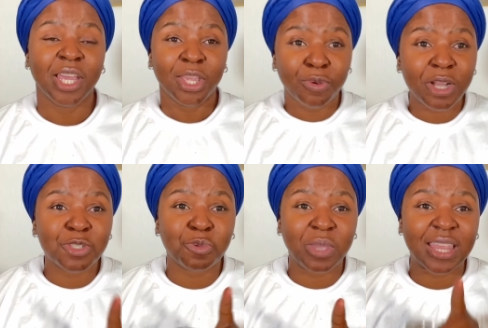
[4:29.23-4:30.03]
you want
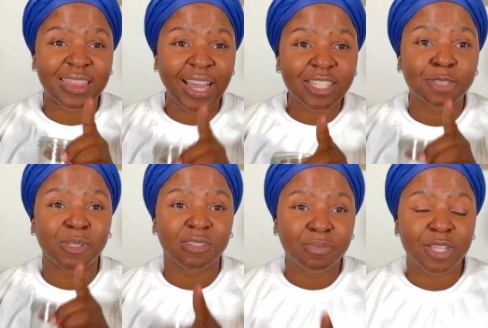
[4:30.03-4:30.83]
to make that
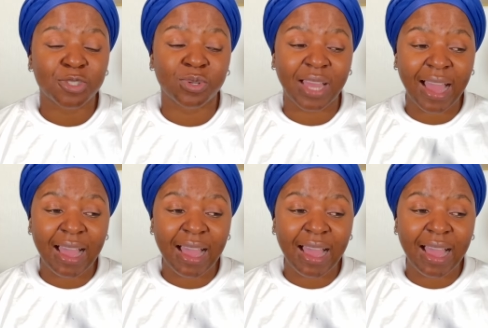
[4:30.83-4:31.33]
specific person